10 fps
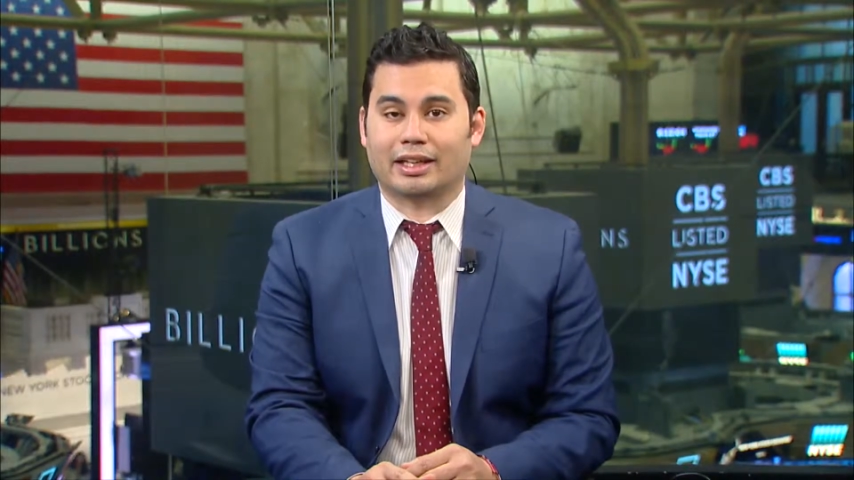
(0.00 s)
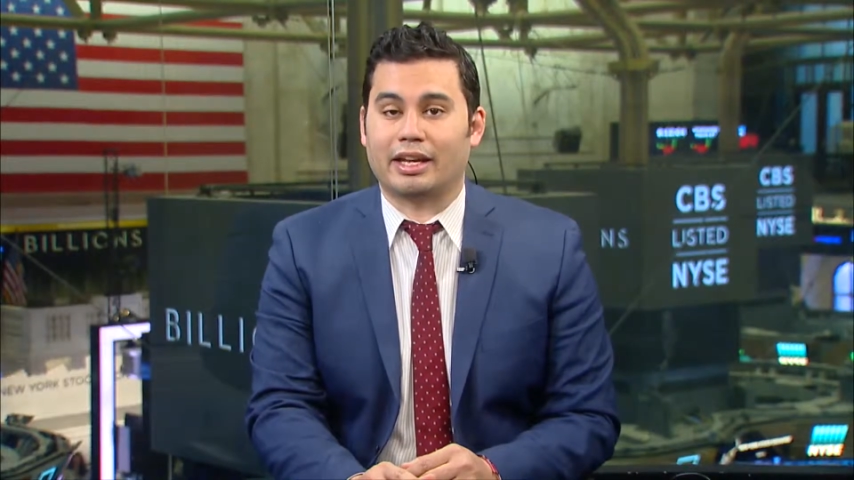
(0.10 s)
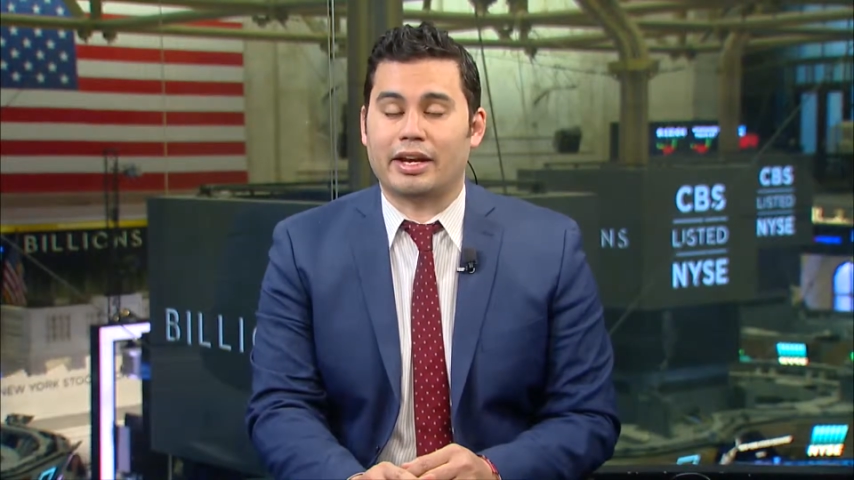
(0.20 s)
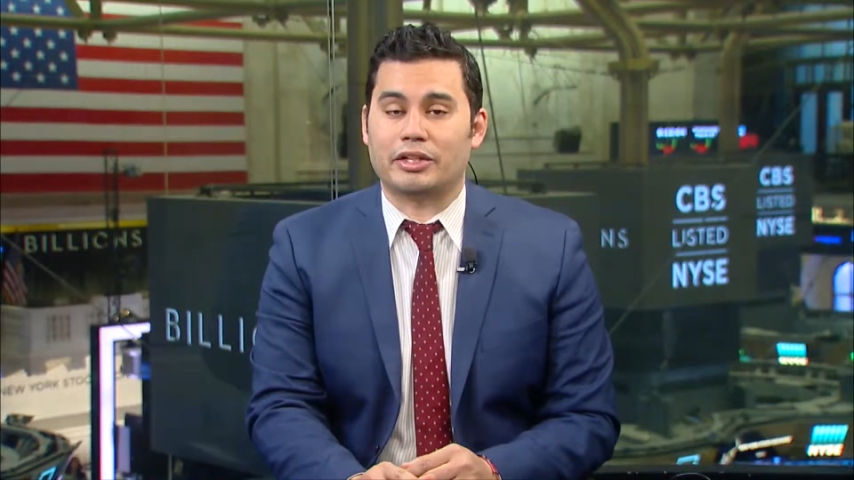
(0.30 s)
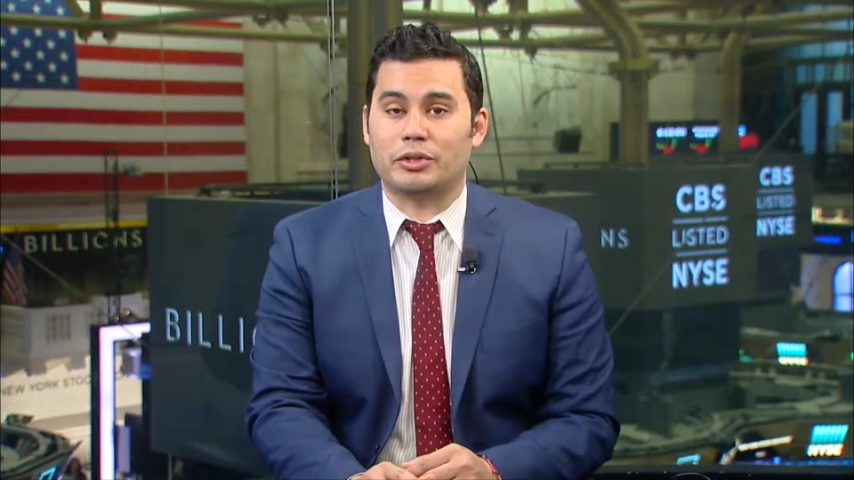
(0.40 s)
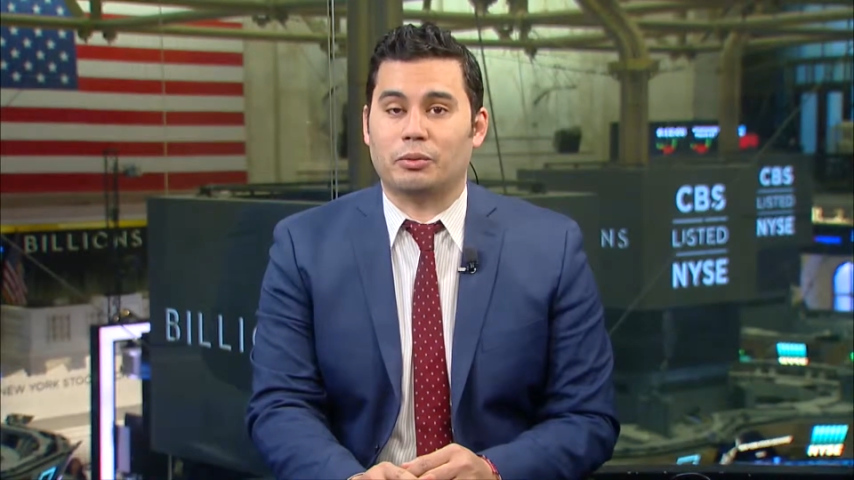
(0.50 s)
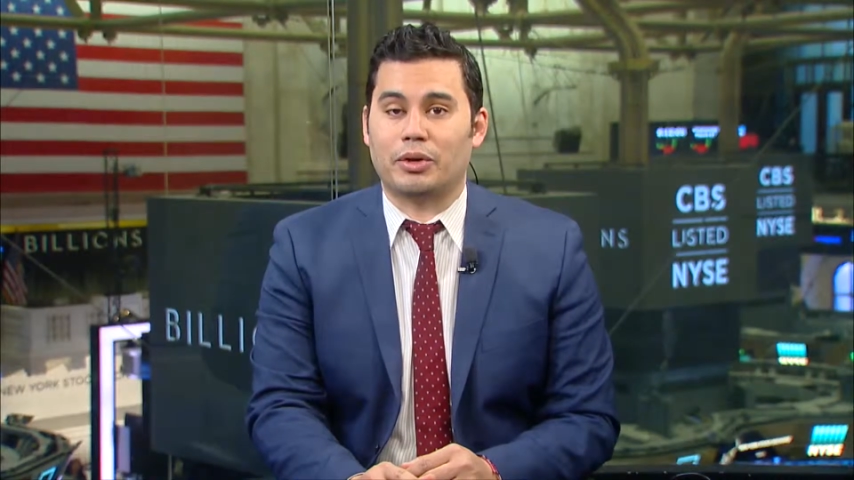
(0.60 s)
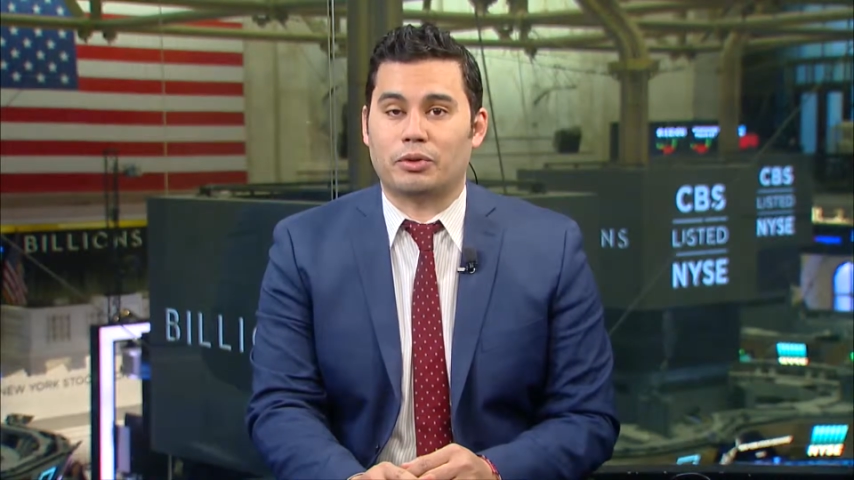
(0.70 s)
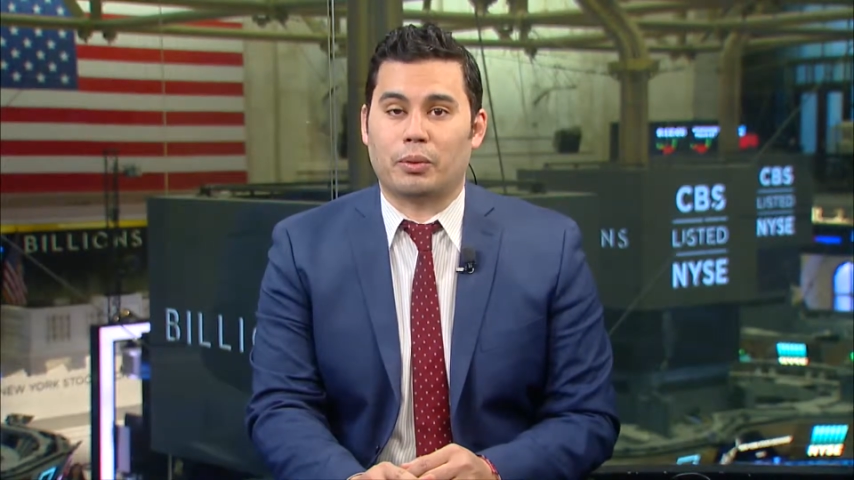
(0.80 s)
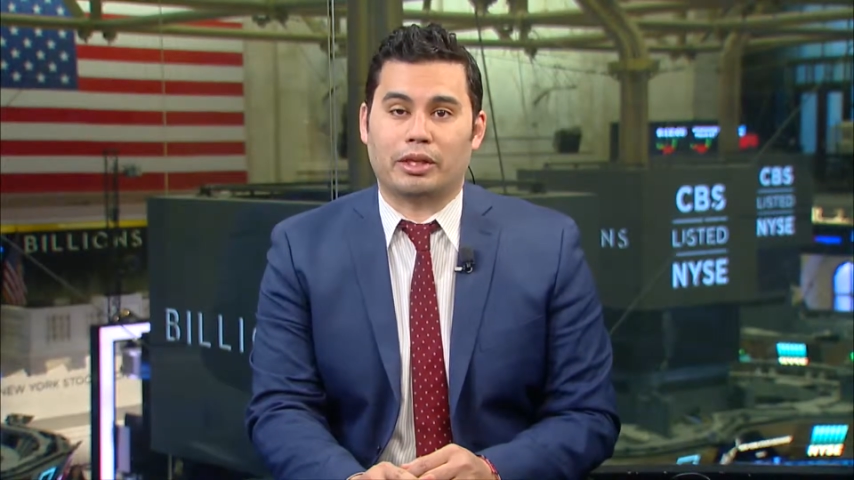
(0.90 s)
declining to
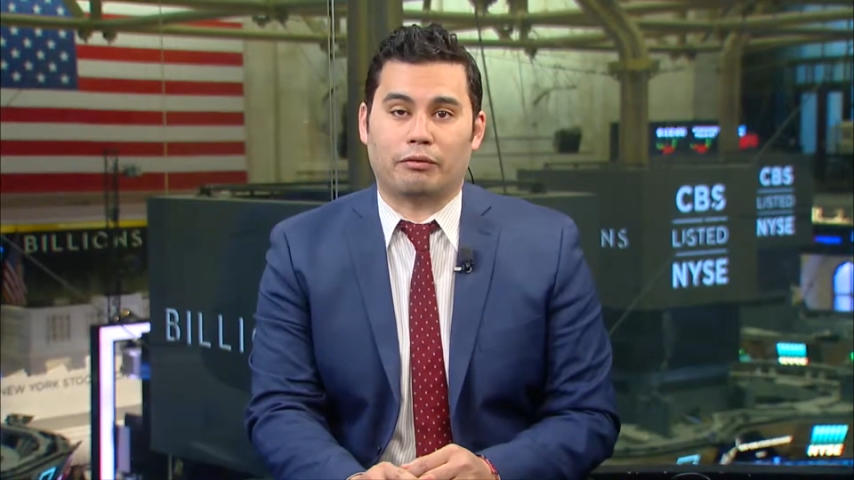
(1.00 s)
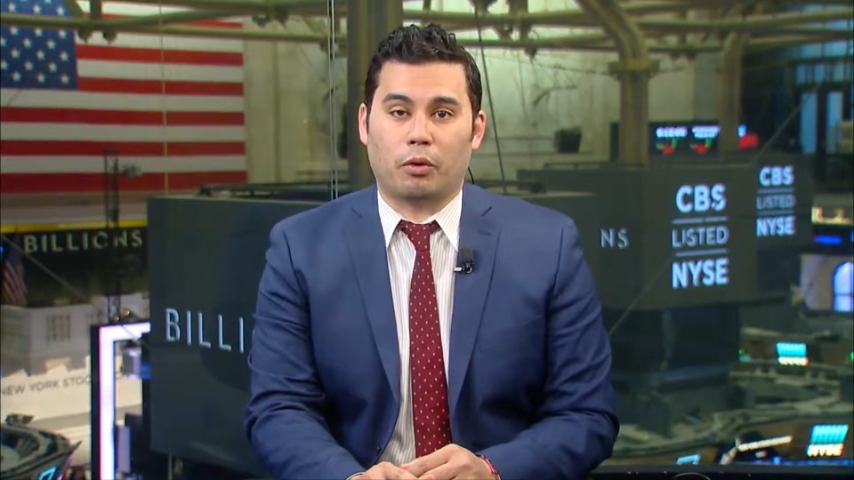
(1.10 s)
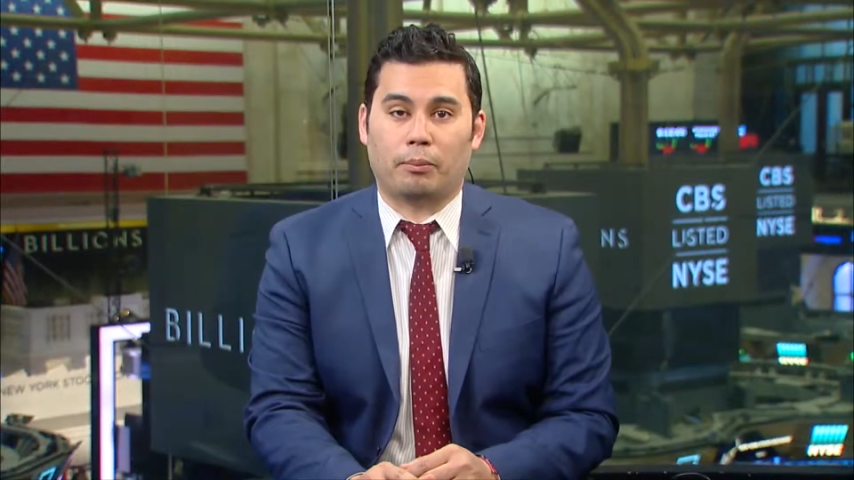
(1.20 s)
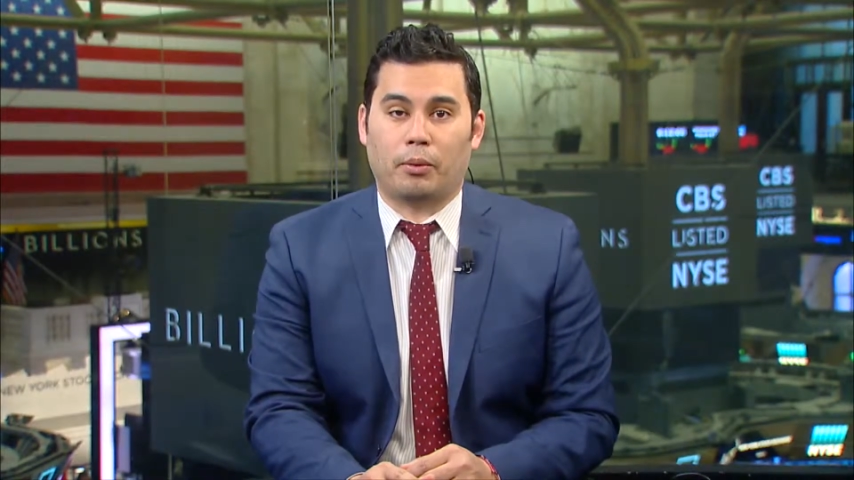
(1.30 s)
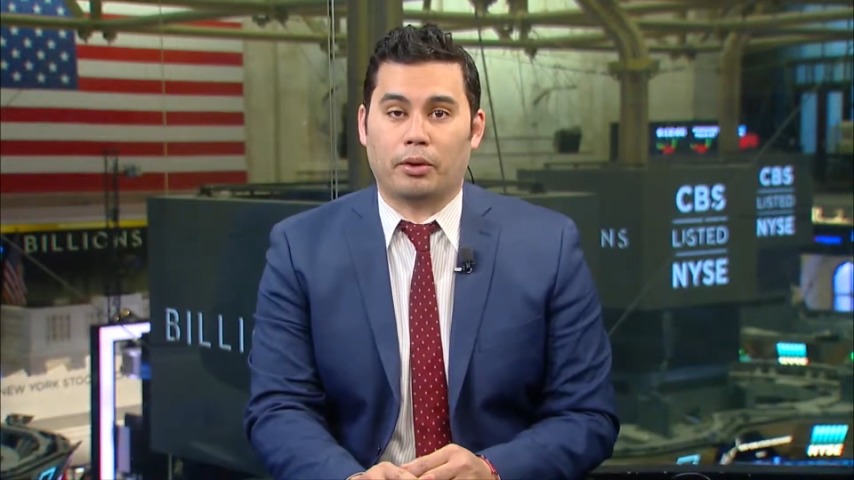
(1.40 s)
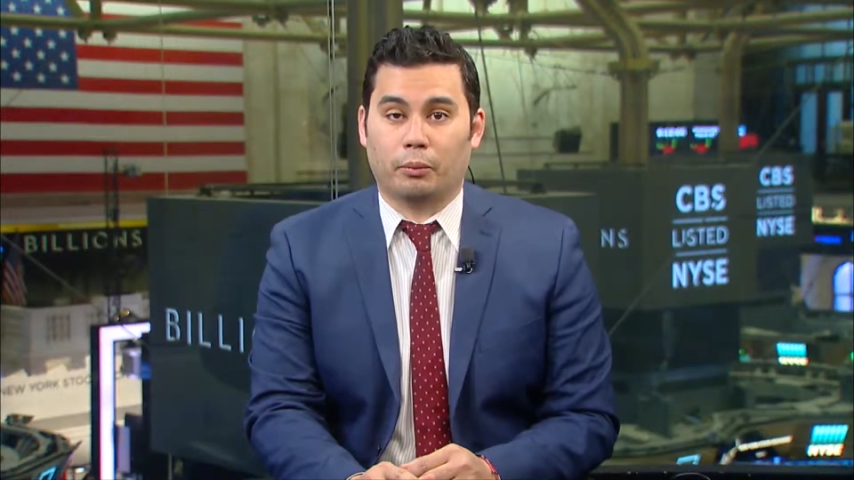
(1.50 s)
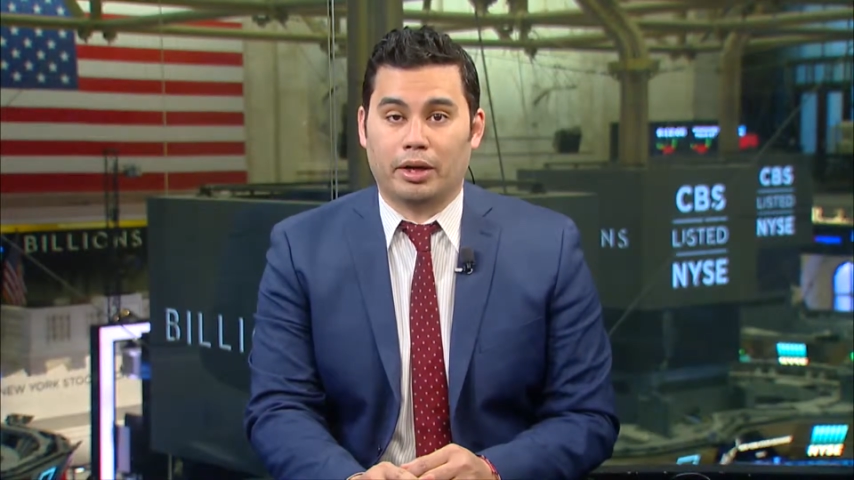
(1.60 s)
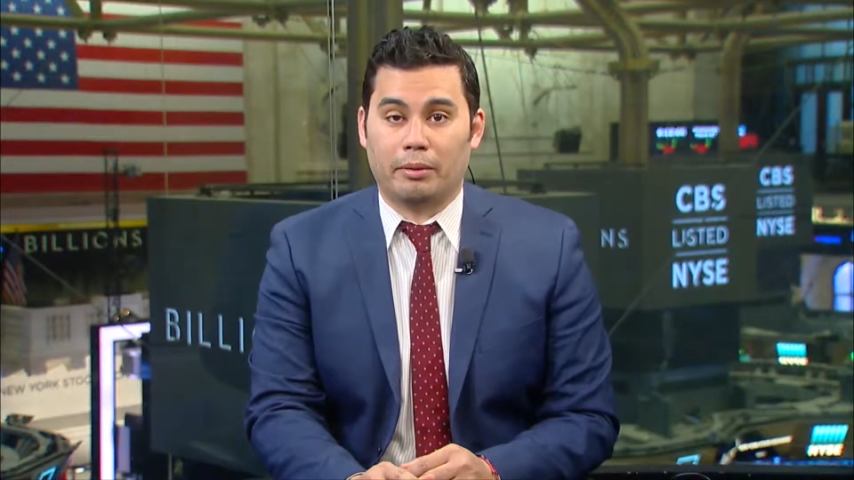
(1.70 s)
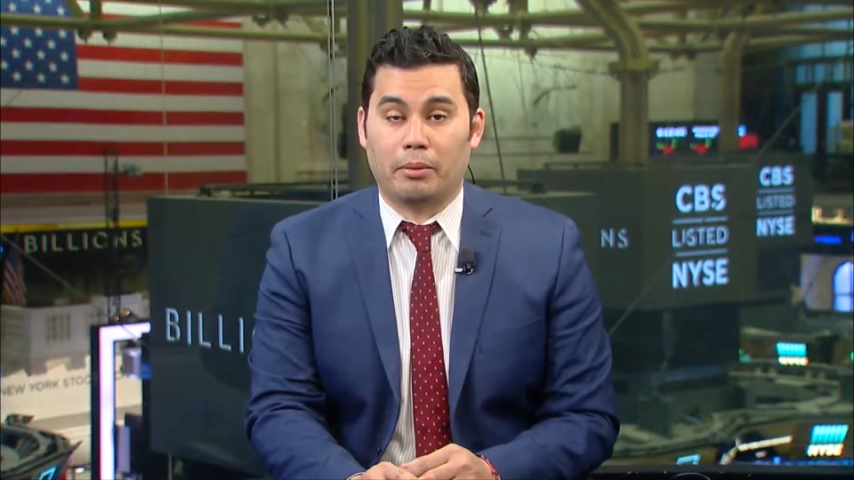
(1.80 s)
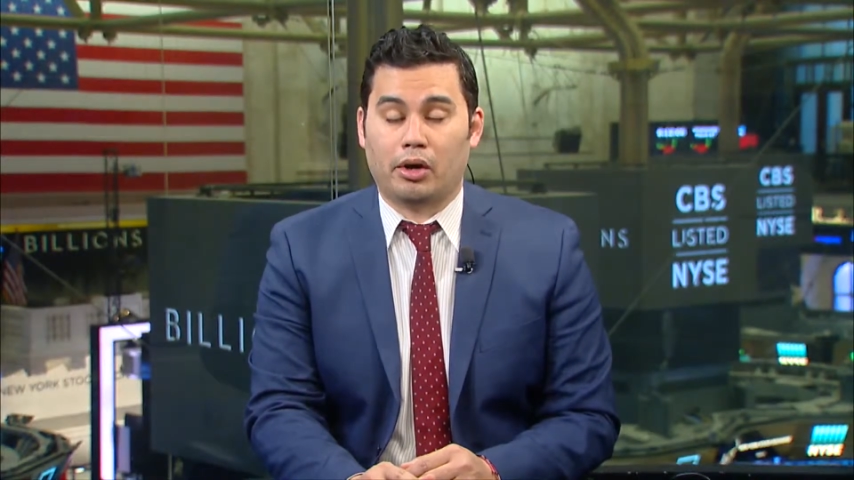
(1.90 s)

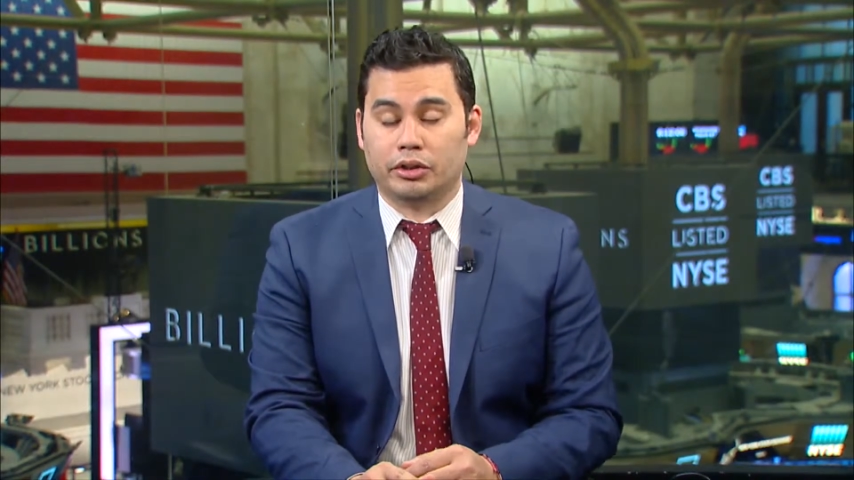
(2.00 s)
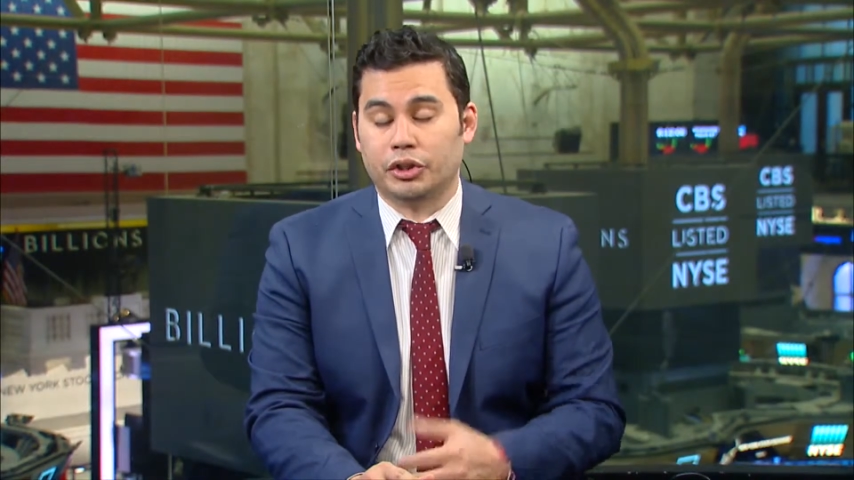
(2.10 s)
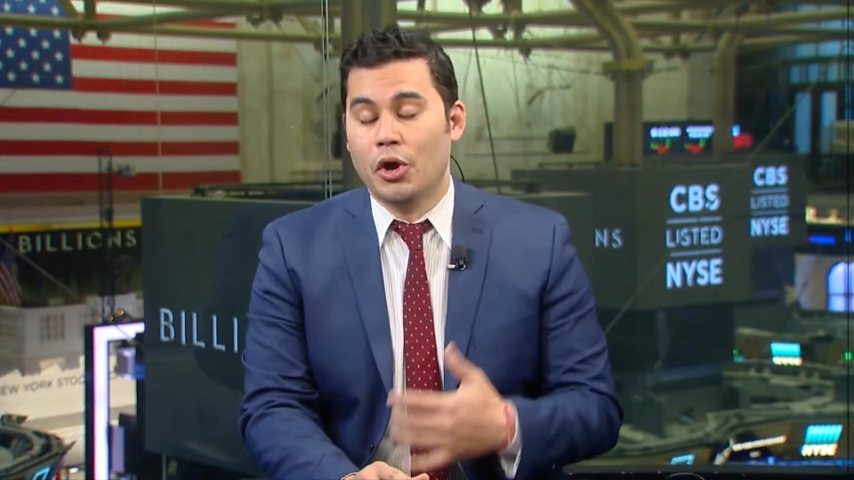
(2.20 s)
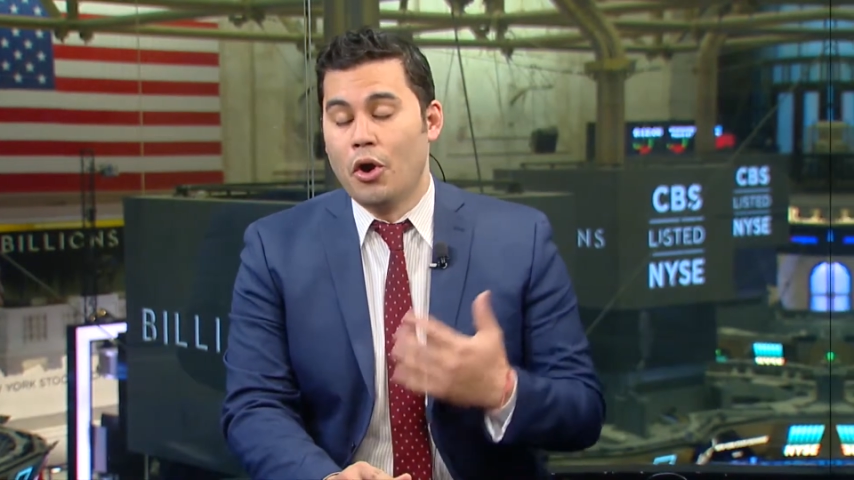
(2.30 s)
124.1 in March.